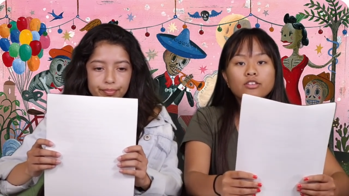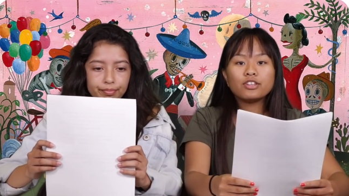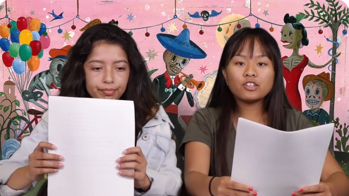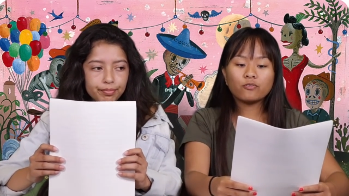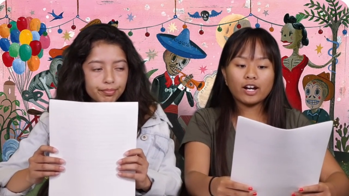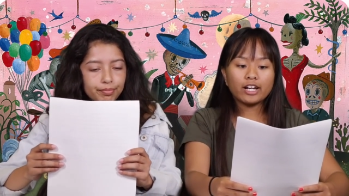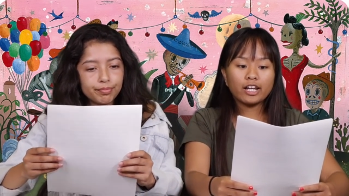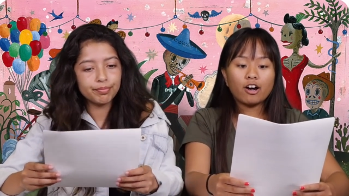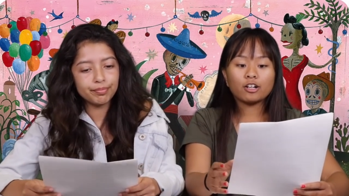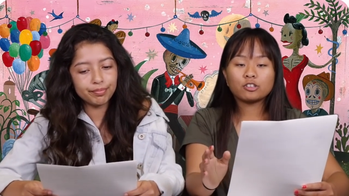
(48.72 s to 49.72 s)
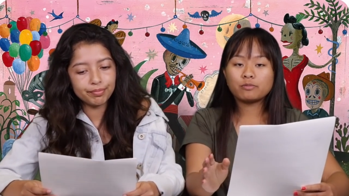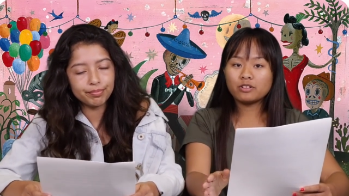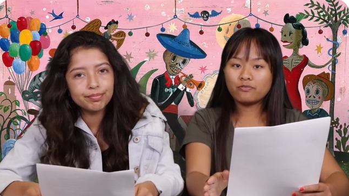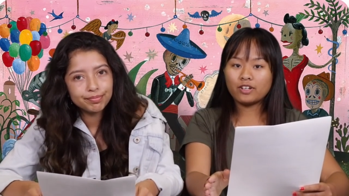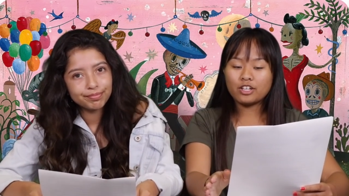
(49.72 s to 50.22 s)
Speaker 1: This Friday,
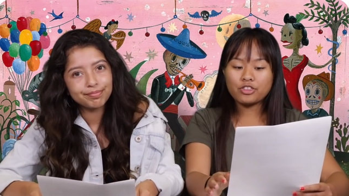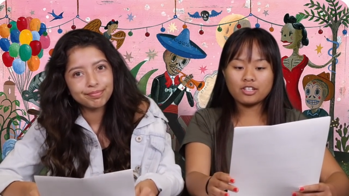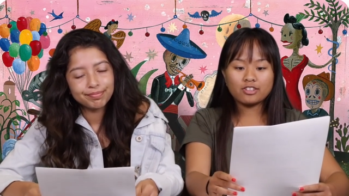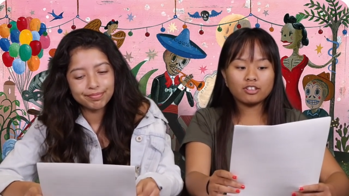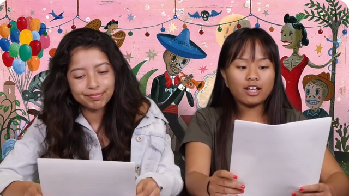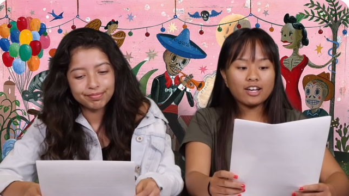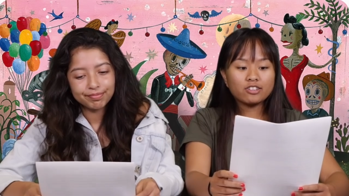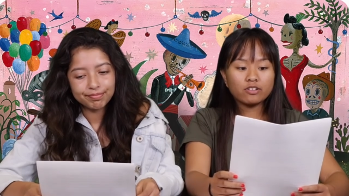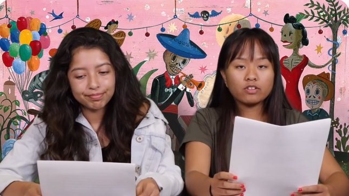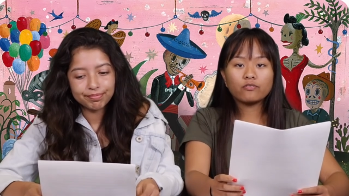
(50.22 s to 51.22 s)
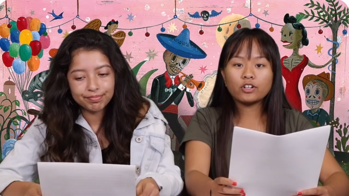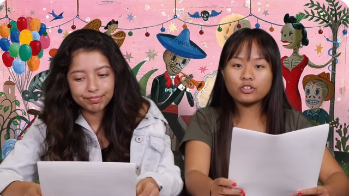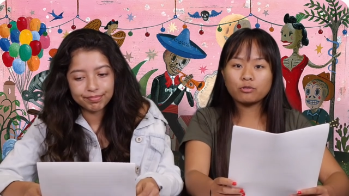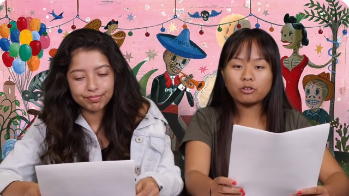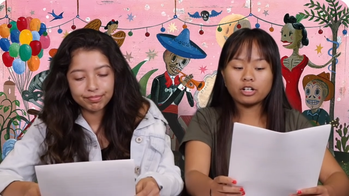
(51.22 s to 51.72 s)
October 5th, is the last day of the
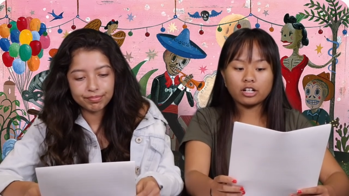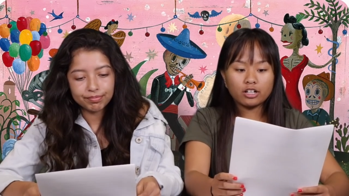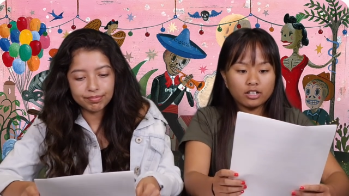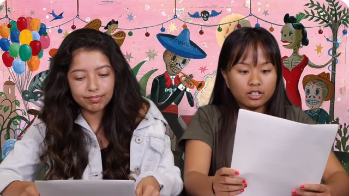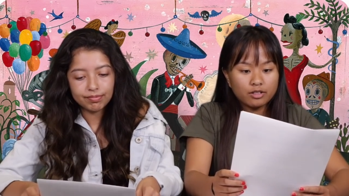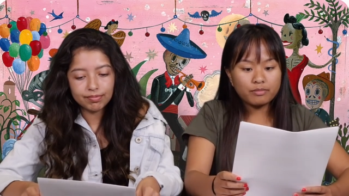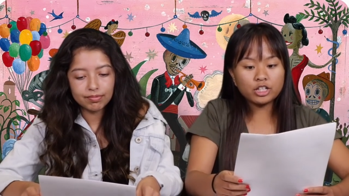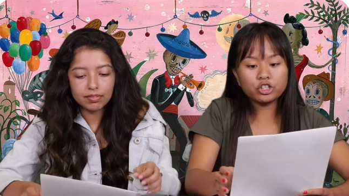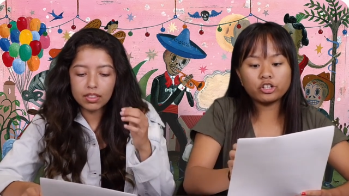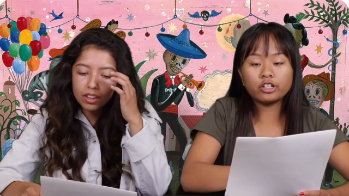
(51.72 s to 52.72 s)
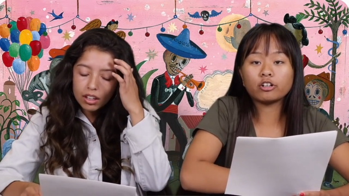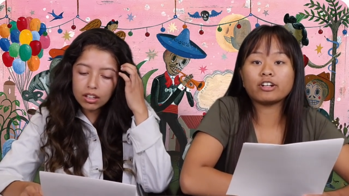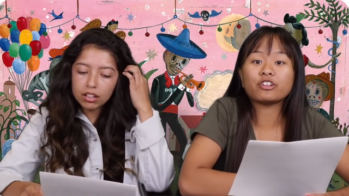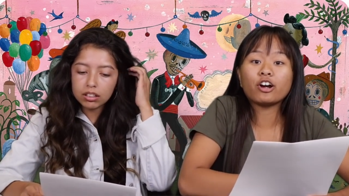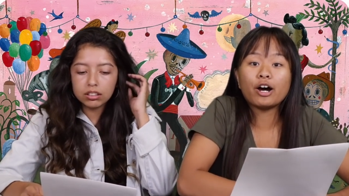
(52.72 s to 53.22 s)
first quarter. Make sure your
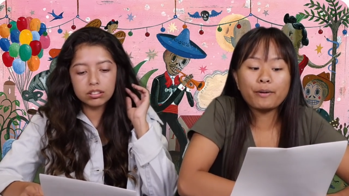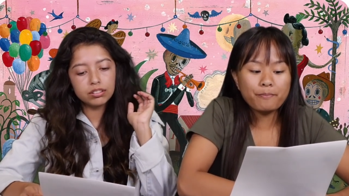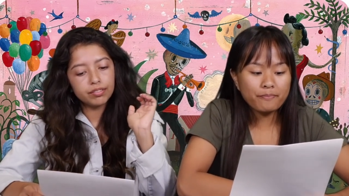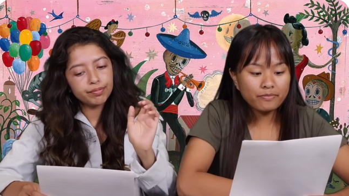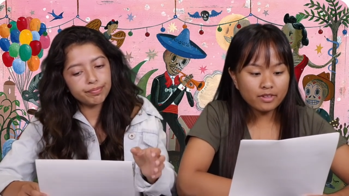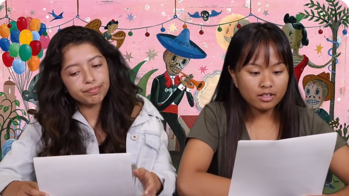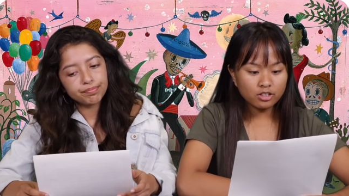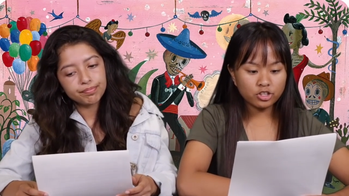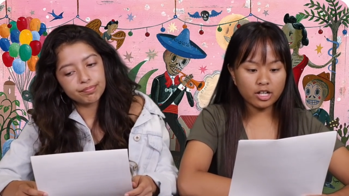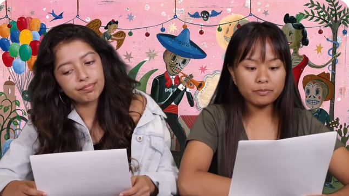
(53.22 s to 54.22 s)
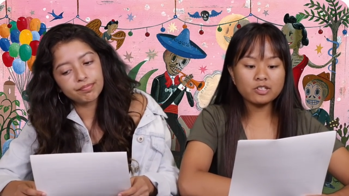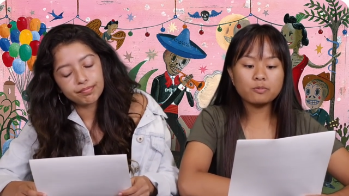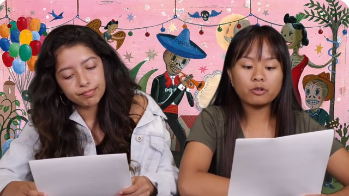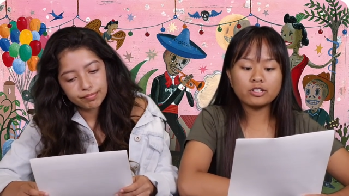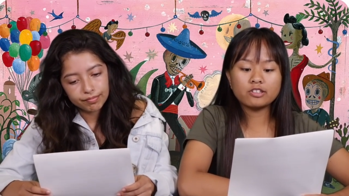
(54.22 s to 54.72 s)
grades are up. Champion
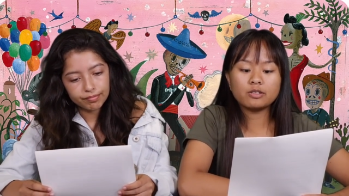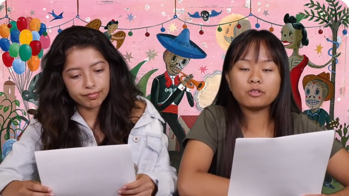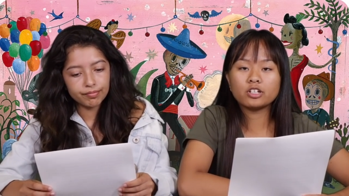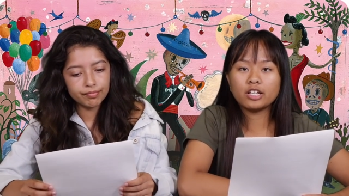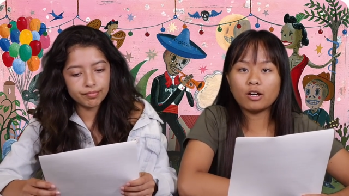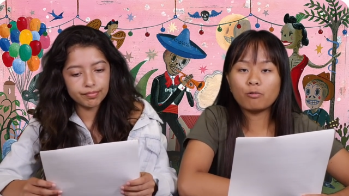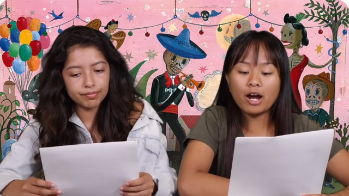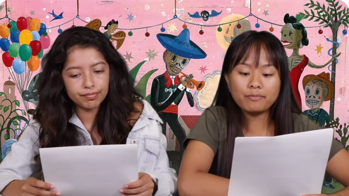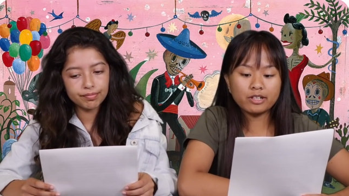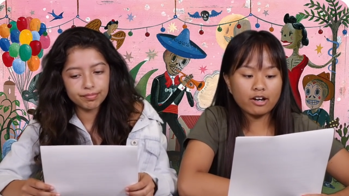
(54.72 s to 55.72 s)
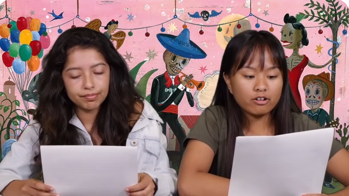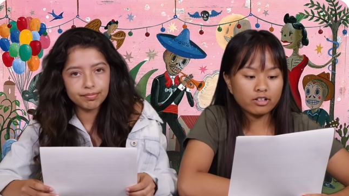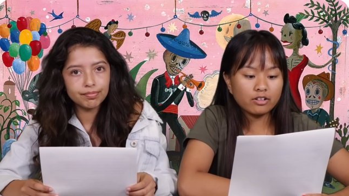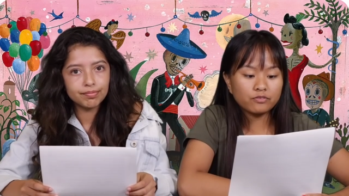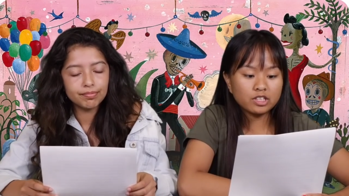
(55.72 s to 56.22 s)
sports teams could get wiped
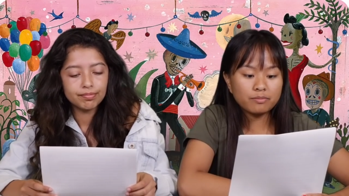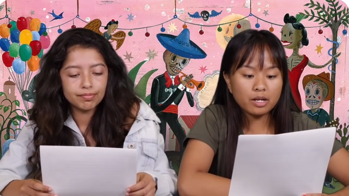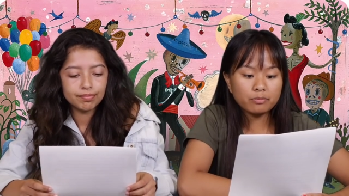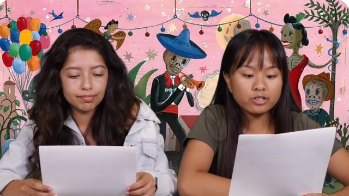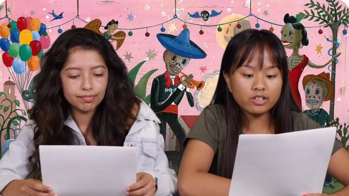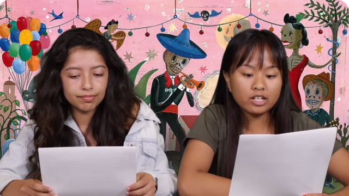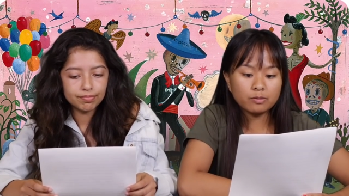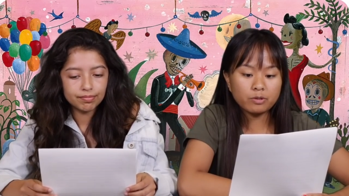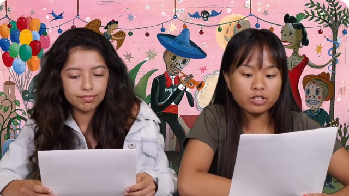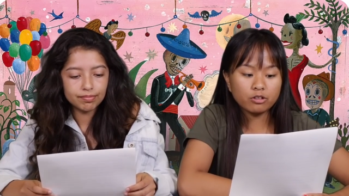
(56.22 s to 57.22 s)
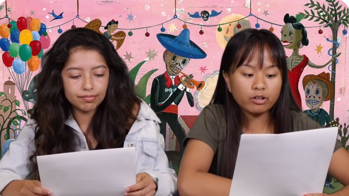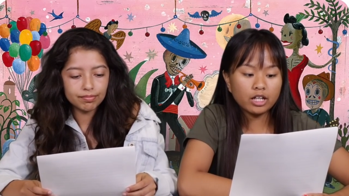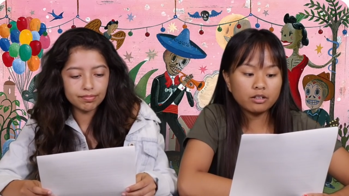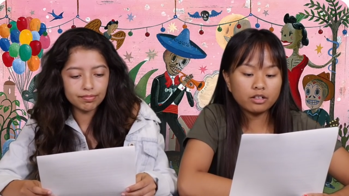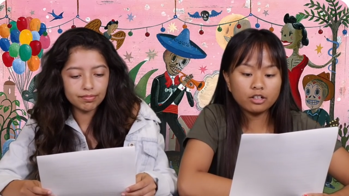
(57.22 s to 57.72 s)
out if team members end up with a
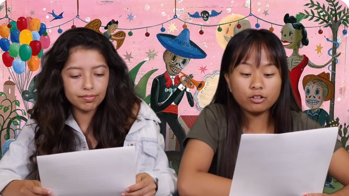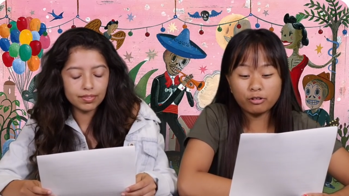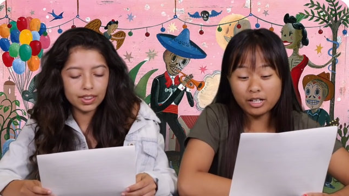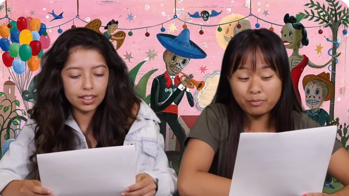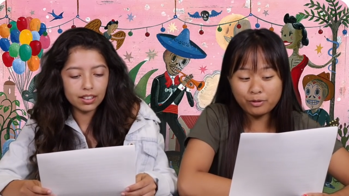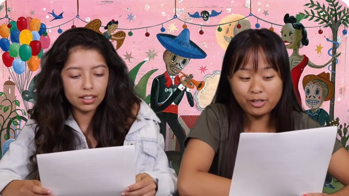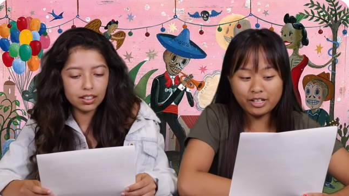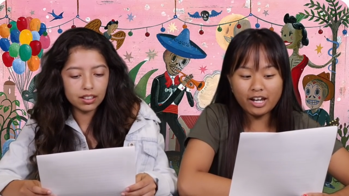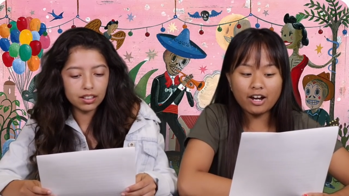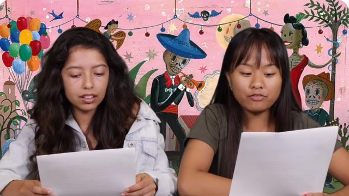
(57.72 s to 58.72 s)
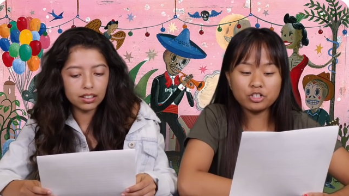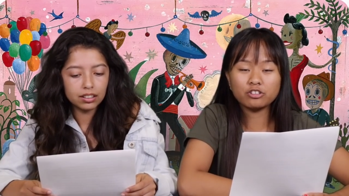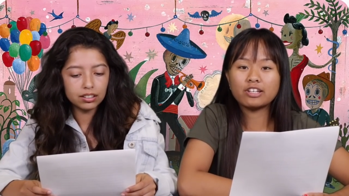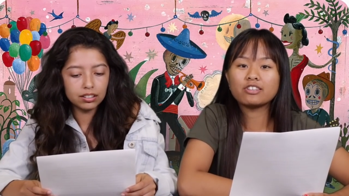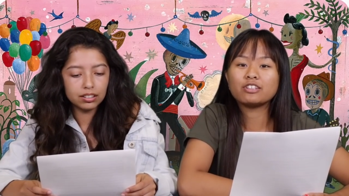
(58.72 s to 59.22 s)
grade Grade point,
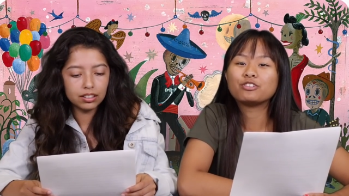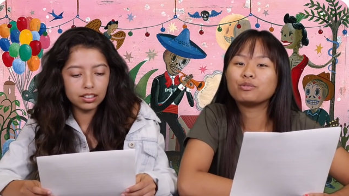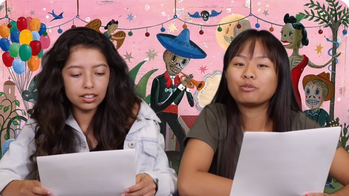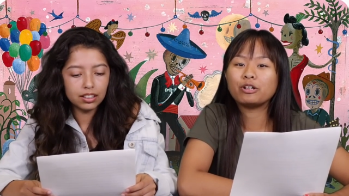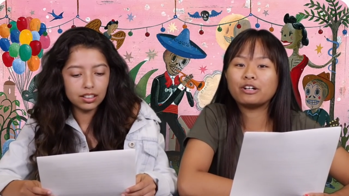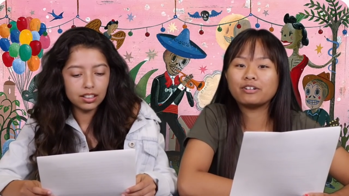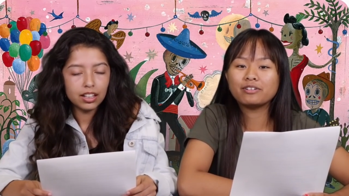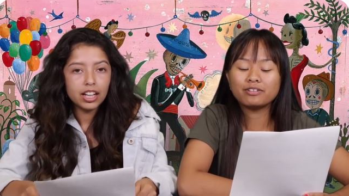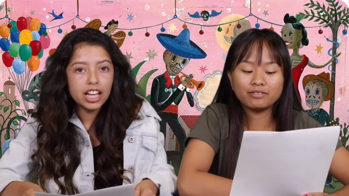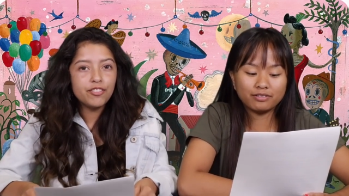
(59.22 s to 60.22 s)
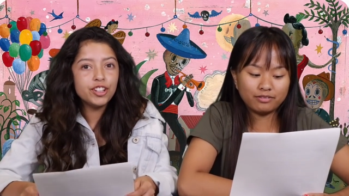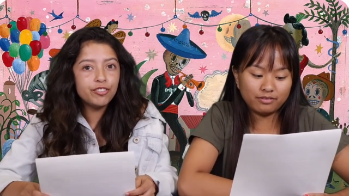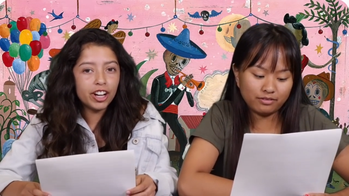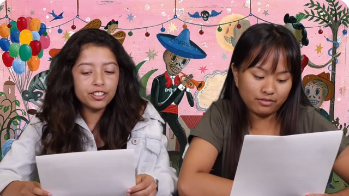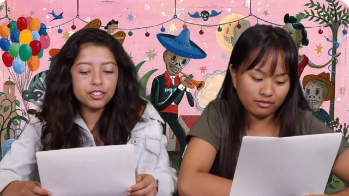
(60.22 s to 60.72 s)
average less than 2.0.
Speaker 2: If you failed